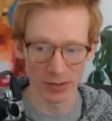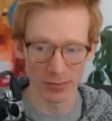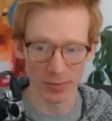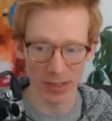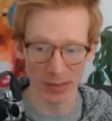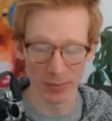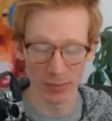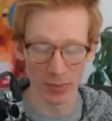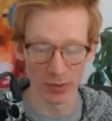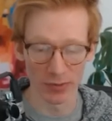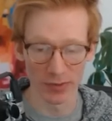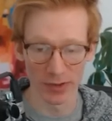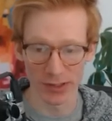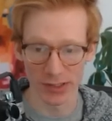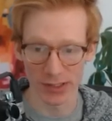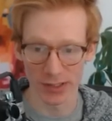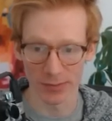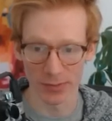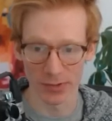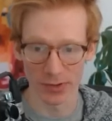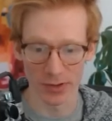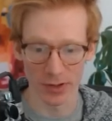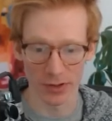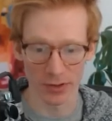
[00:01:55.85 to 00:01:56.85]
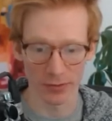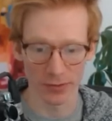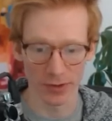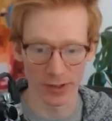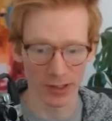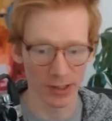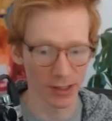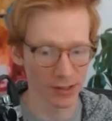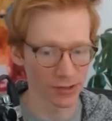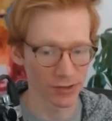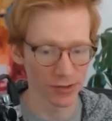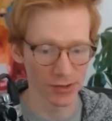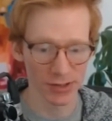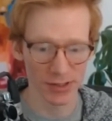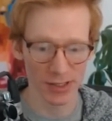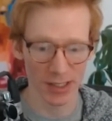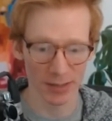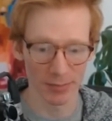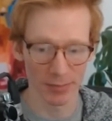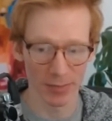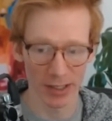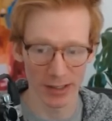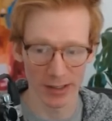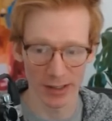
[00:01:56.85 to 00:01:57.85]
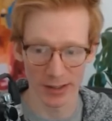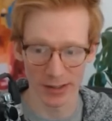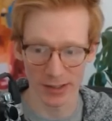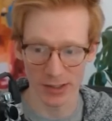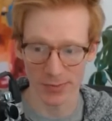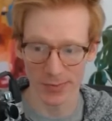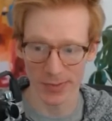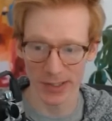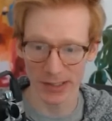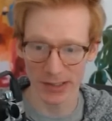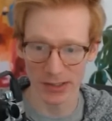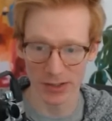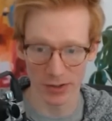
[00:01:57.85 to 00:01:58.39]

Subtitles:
by moving some of the 3 cost units that they might not expect.